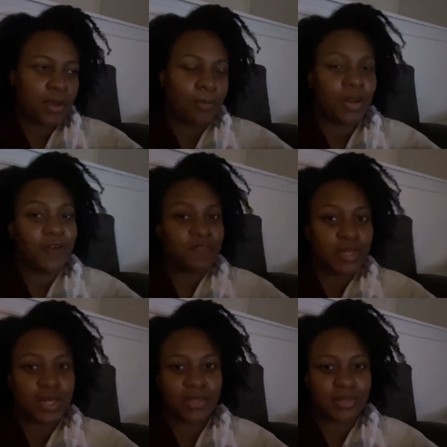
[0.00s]
But I feel
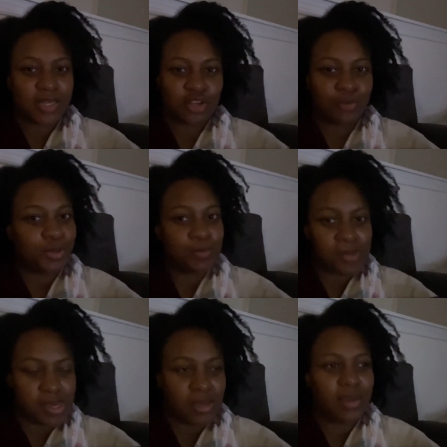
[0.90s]
like that's gonna be
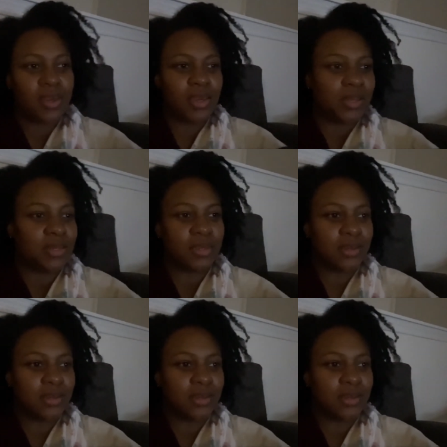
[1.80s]
me and